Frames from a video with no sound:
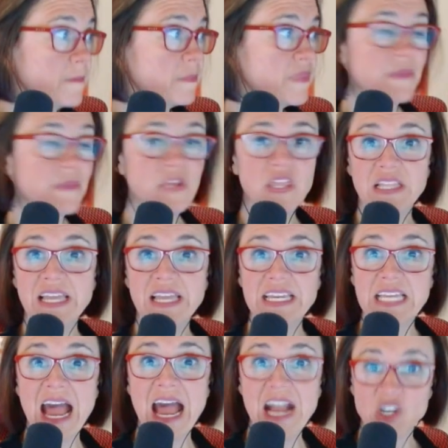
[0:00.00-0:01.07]
I mean, like
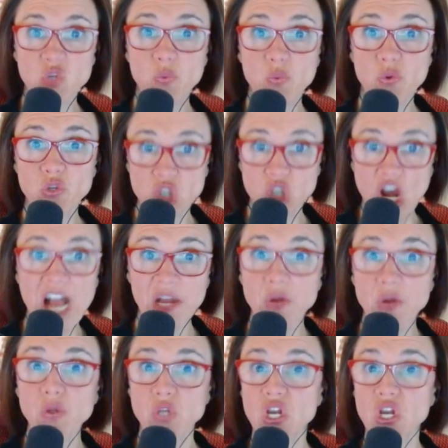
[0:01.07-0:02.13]
actual
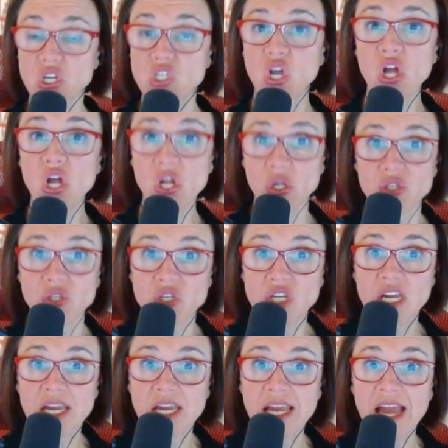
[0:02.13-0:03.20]
child assault.
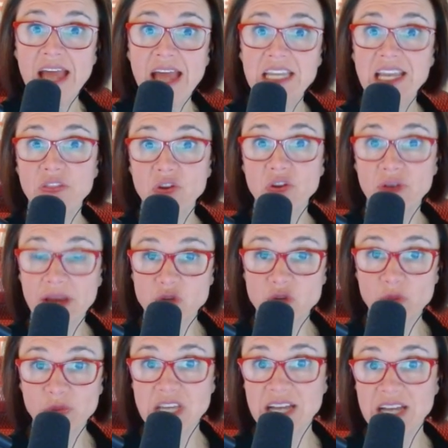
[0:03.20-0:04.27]
And yet their names are
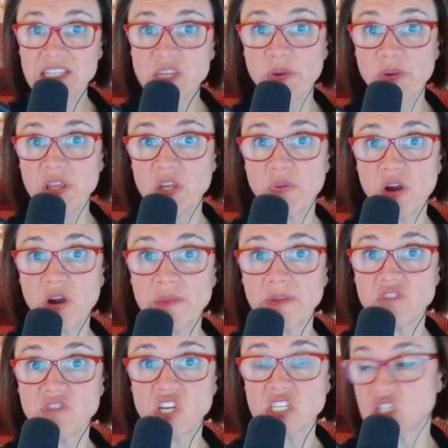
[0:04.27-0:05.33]
protected by the Department of
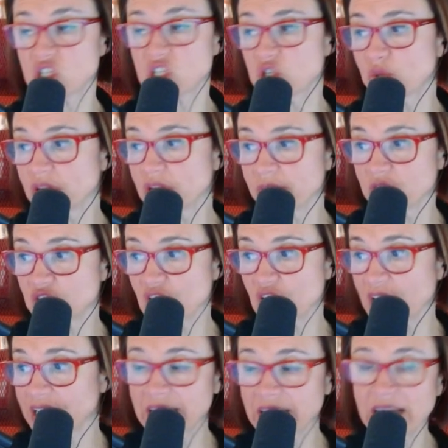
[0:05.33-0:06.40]
Justice. It's one of the most
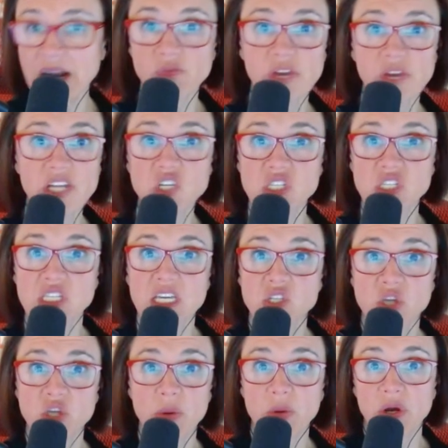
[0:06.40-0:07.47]
shocking and outrageous things
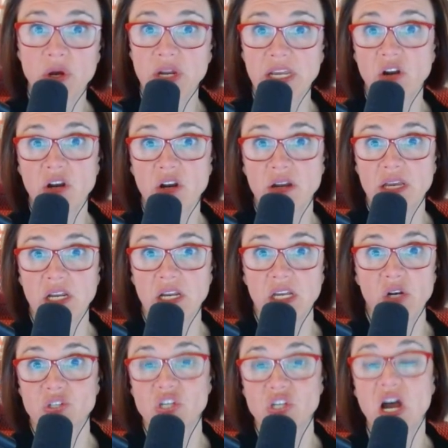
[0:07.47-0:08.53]
going on in
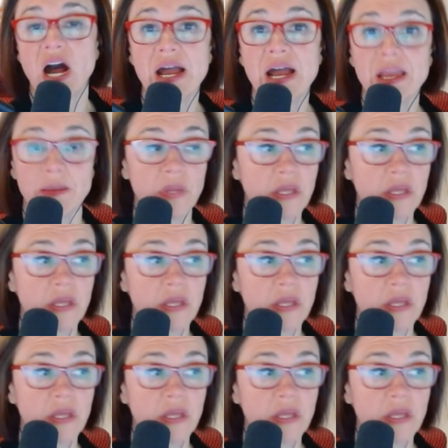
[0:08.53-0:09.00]
our time.